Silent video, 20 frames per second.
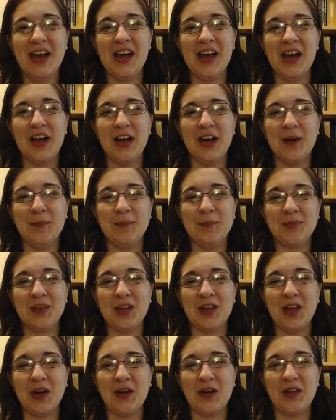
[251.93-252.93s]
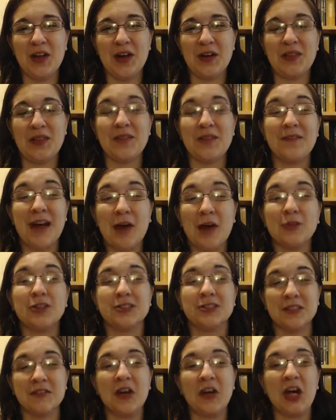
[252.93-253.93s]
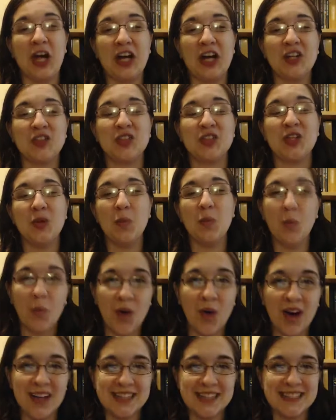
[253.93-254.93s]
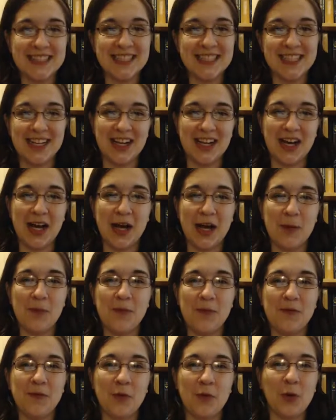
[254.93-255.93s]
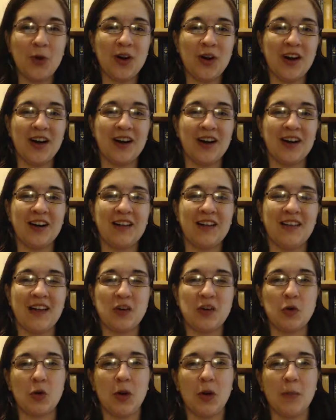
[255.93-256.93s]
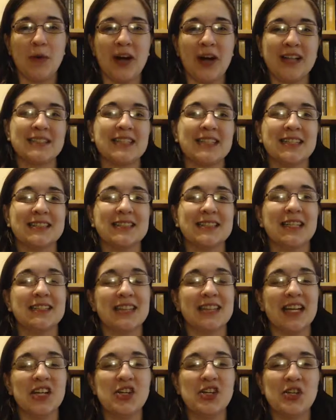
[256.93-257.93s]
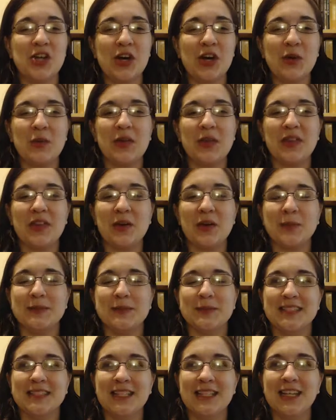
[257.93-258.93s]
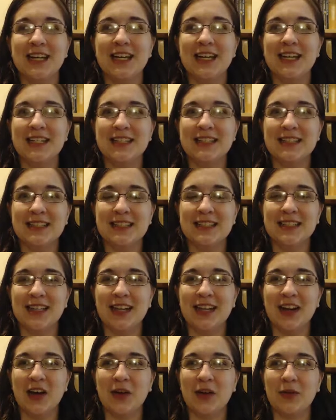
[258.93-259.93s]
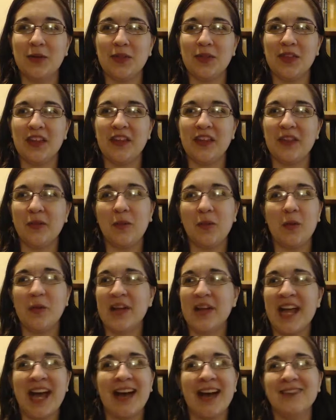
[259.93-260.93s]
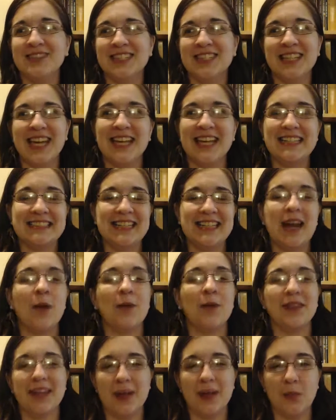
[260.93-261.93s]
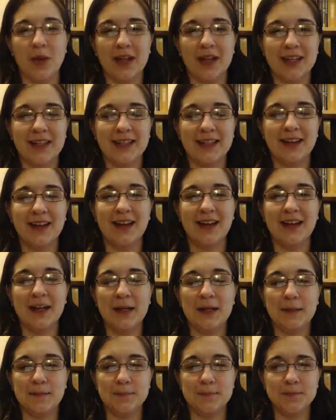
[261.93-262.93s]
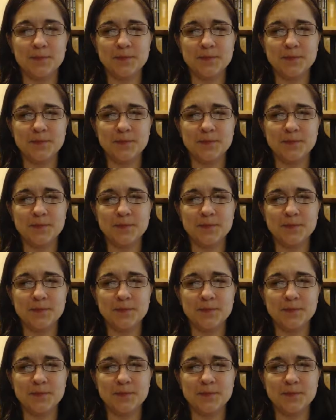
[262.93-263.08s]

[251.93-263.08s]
the founders of our country wanted for our electoral process. Because I know that there was, that what we have today is not what they wanted. And